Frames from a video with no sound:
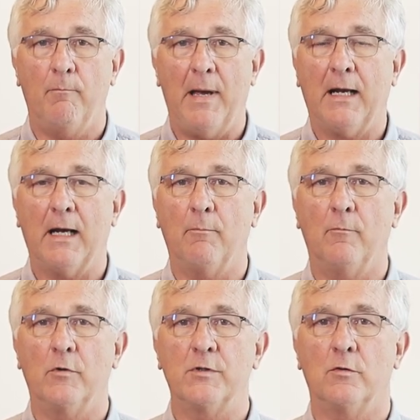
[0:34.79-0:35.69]
back up
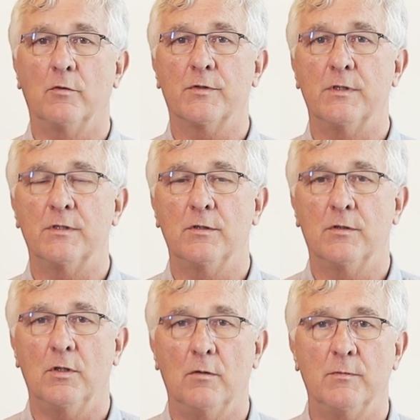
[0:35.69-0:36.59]
resources in
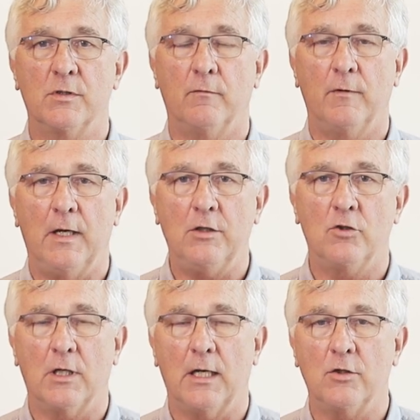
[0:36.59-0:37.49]
terms of
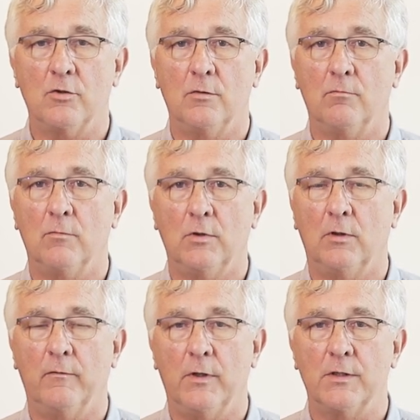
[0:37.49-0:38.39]
education,
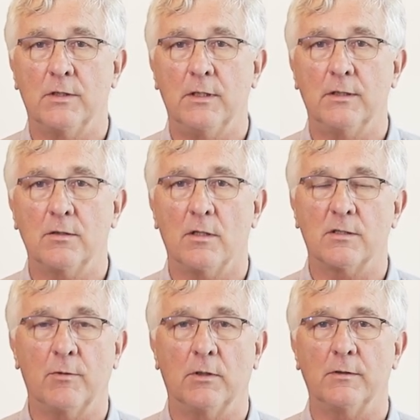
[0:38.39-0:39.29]
universities,
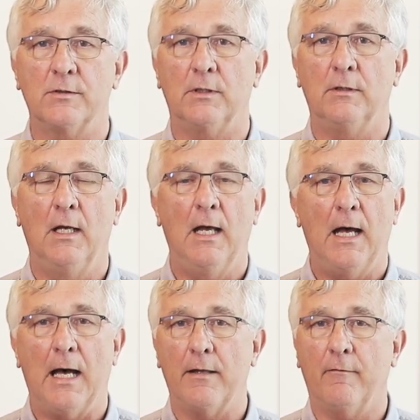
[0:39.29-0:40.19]
hospitals and
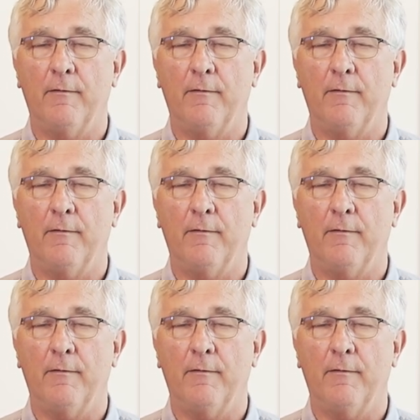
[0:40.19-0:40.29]
other